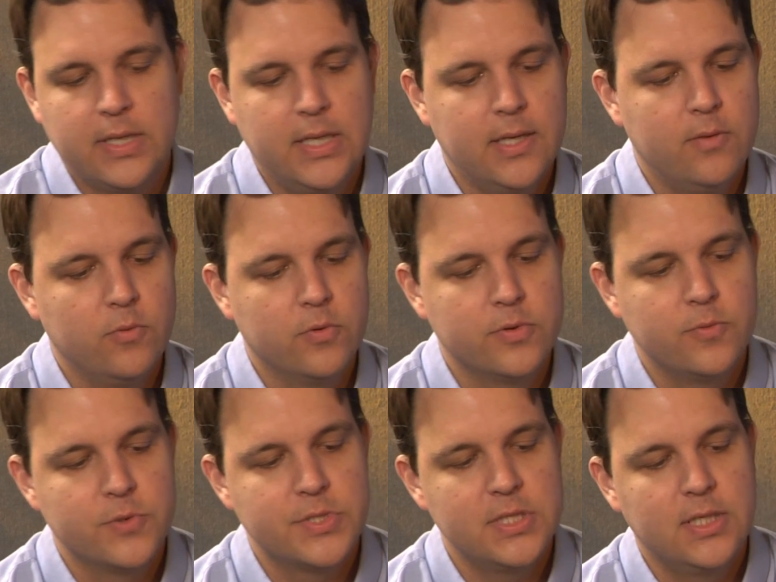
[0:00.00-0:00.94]
Again,
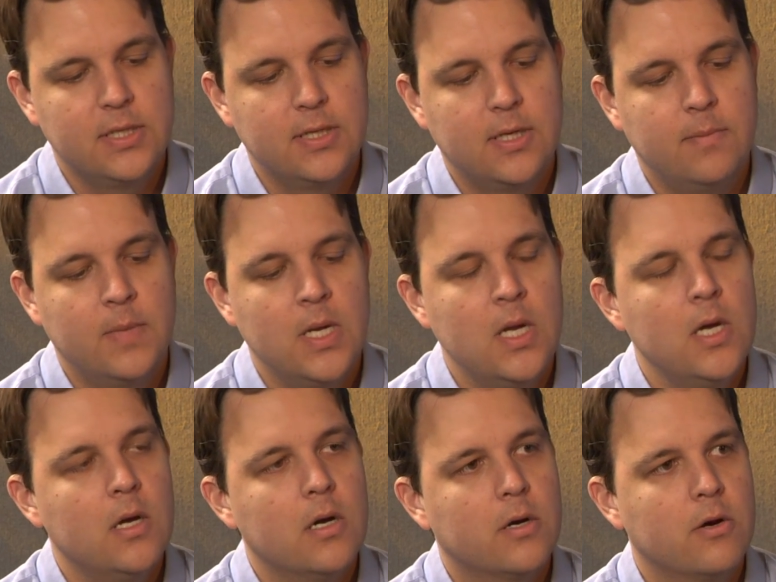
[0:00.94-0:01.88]
we're seeing them
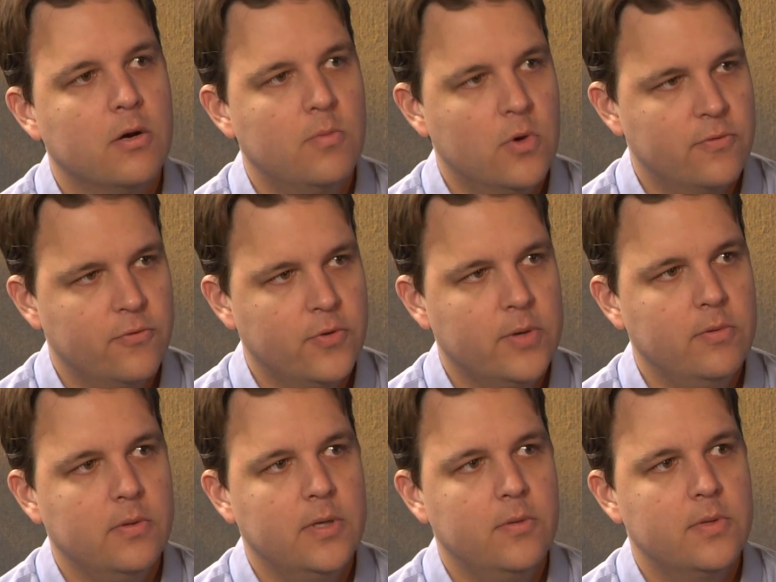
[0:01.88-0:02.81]
occur more
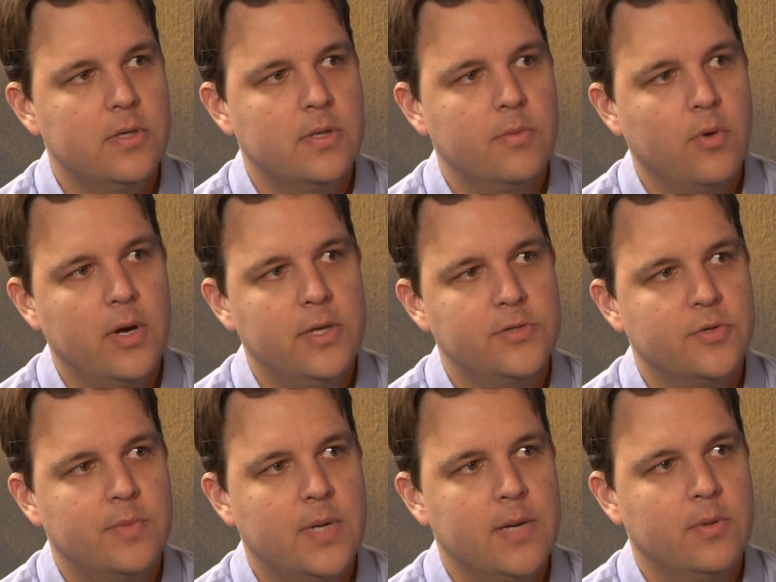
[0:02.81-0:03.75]
frequently within a brain injury
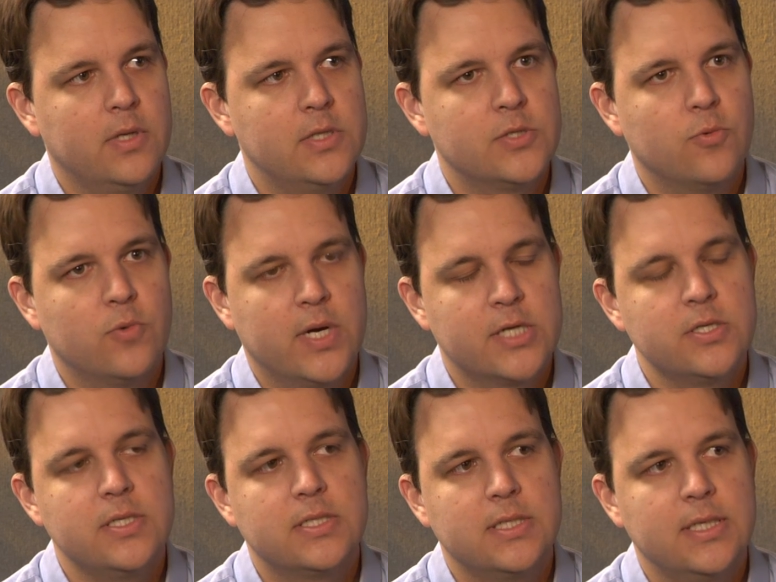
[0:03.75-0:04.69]
population. We're
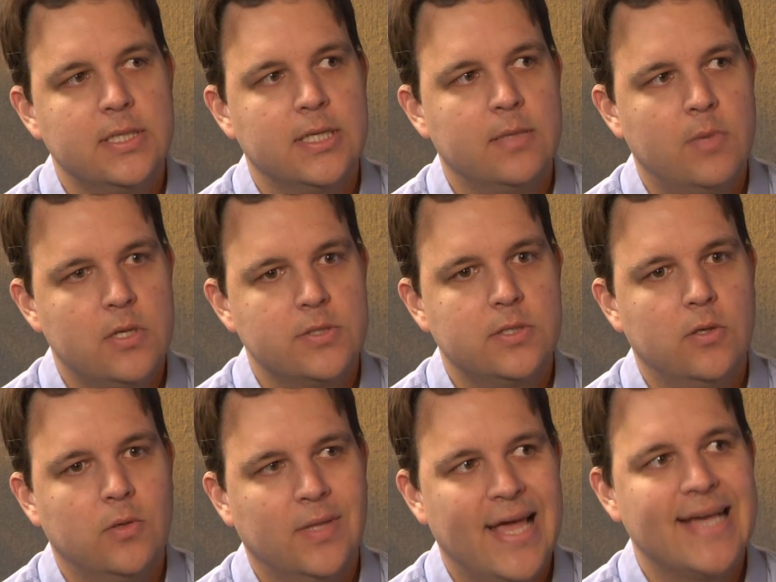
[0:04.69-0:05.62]
actually seeing them
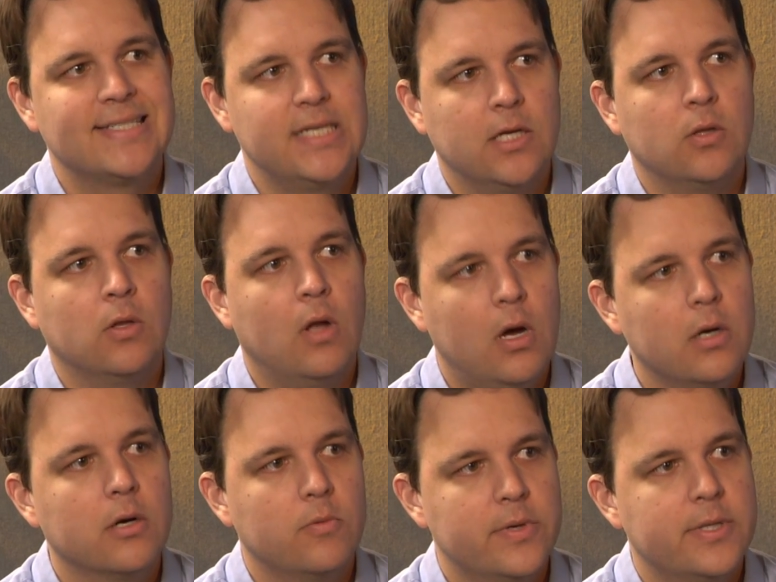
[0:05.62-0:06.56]
also lasting
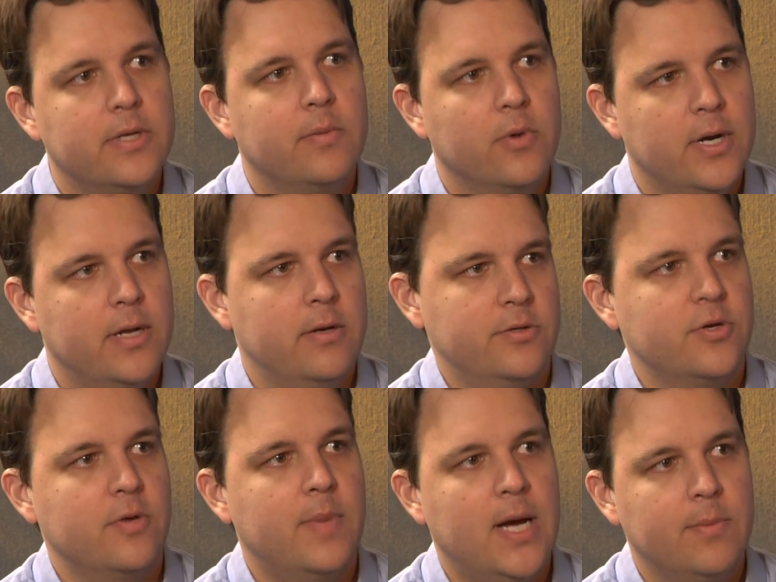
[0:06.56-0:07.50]
longer within a brain
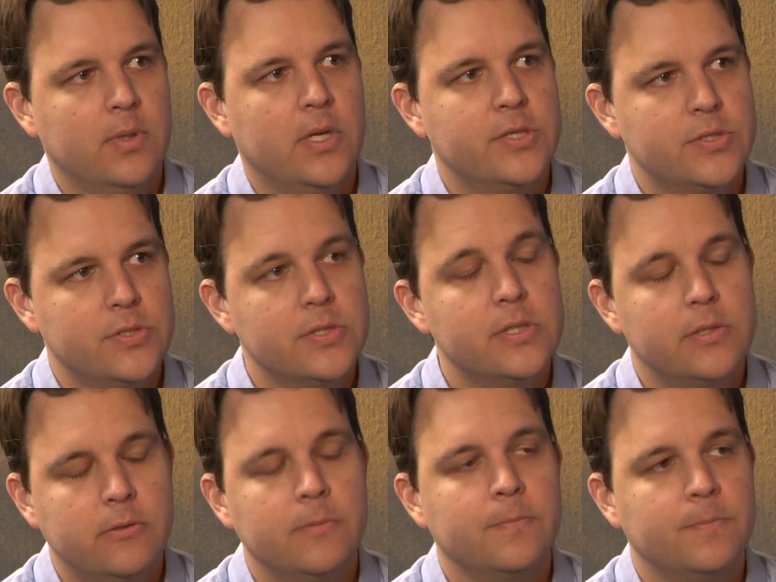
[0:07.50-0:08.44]
injury population too.